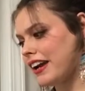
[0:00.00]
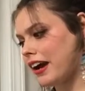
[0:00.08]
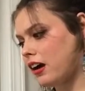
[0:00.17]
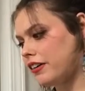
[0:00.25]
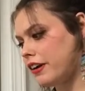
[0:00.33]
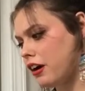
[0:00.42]
of
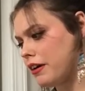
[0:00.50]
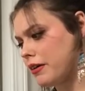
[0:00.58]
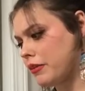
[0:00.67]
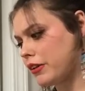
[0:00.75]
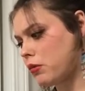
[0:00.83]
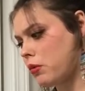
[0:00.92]

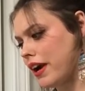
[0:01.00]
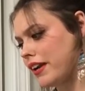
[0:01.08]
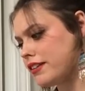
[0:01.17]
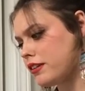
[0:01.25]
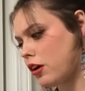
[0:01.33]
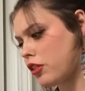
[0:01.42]
canary with quite
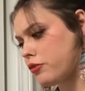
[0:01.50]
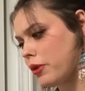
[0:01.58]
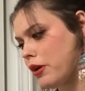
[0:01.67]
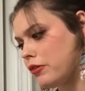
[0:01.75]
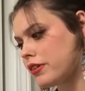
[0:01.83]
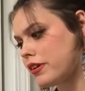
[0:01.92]
a tall
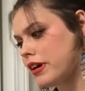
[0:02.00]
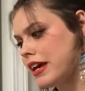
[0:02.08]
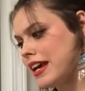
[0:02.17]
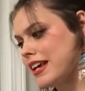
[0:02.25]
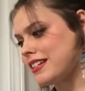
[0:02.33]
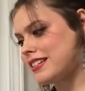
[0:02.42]
throat.
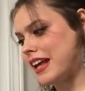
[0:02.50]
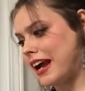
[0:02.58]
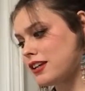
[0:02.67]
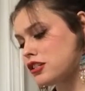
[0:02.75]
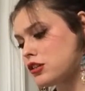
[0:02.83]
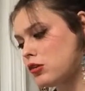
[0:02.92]
His
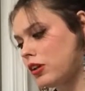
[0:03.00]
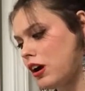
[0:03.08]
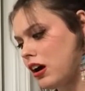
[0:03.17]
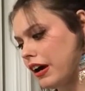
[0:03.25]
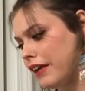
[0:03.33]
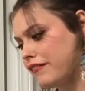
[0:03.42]
neck is so
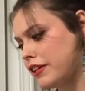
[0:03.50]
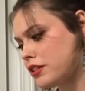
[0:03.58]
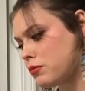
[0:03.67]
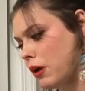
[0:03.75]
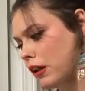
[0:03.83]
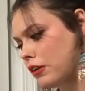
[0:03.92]
long if he
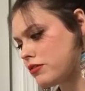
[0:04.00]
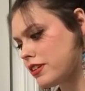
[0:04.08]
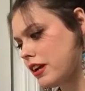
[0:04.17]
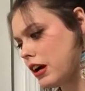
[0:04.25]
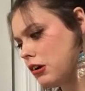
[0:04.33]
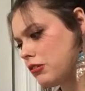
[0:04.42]
swallows
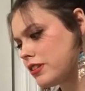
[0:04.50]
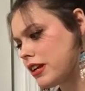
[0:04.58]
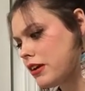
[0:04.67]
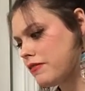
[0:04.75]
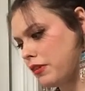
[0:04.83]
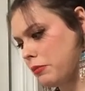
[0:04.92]
an oat.
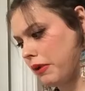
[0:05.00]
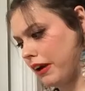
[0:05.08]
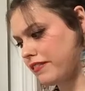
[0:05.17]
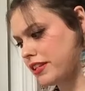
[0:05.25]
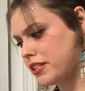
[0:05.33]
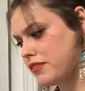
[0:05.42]
For
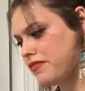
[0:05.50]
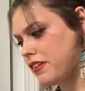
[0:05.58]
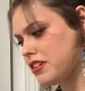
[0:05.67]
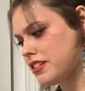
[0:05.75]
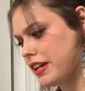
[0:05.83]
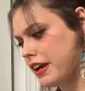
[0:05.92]
breakfast the
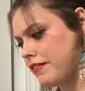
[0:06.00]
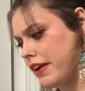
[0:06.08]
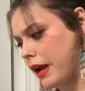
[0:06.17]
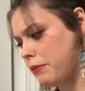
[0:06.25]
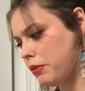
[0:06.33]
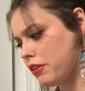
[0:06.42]
first day of
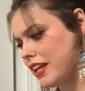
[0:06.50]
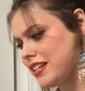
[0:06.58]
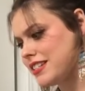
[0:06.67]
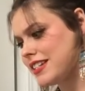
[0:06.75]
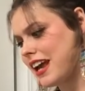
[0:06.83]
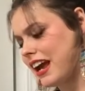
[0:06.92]
April,
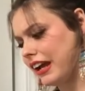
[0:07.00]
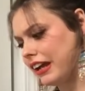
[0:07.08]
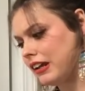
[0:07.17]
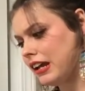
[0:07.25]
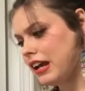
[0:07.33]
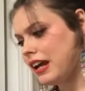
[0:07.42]
they
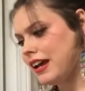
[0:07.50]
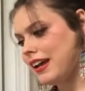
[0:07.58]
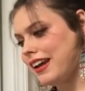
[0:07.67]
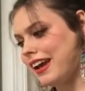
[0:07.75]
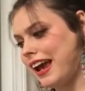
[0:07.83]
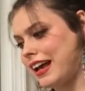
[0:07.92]
say,
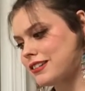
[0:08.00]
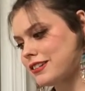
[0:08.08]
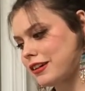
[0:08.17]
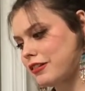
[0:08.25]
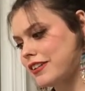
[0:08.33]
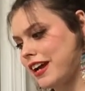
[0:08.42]
it has
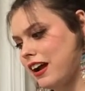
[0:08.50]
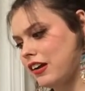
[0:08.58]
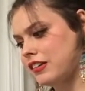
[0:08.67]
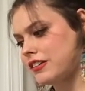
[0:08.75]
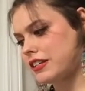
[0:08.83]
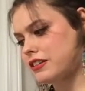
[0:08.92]
to go
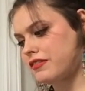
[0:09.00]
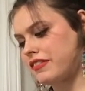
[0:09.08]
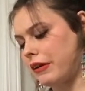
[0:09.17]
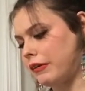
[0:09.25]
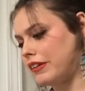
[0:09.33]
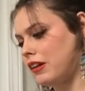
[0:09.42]
down such a
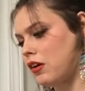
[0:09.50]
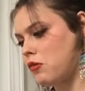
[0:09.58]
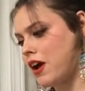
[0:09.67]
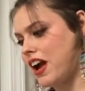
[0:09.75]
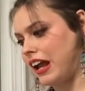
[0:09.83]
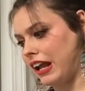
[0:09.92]
very
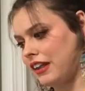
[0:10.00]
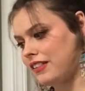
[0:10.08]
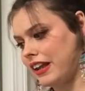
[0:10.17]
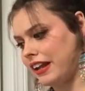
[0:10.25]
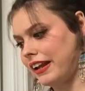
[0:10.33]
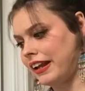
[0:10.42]
long way
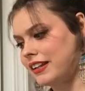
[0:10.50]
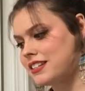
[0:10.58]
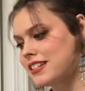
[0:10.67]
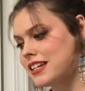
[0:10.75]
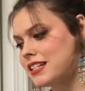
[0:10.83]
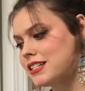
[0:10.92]
that it
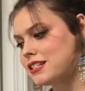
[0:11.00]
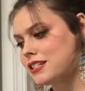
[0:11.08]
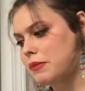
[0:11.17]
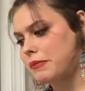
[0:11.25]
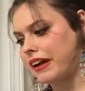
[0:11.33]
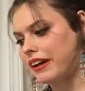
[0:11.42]
gets to his
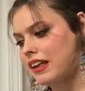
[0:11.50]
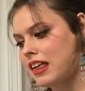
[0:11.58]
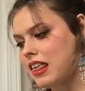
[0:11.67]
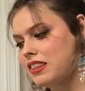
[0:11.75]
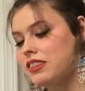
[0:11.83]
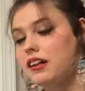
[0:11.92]
stomach
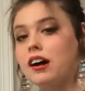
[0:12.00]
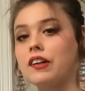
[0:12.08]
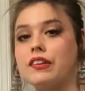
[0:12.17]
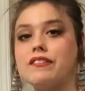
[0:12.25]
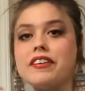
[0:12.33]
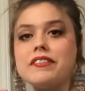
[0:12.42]

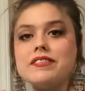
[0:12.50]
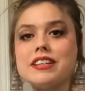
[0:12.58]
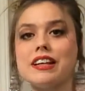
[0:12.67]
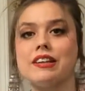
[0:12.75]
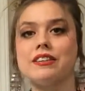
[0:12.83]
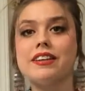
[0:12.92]
on the
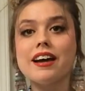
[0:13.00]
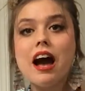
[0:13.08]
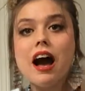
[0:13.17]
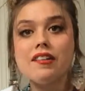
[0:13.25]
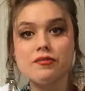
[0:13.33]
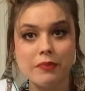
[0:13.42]
15th
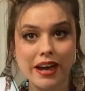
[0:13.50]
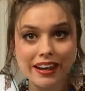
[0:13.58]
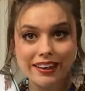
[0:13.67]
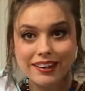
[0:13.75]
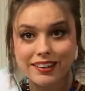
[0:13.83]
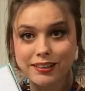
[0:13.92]
of
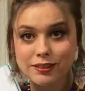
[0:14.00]
May.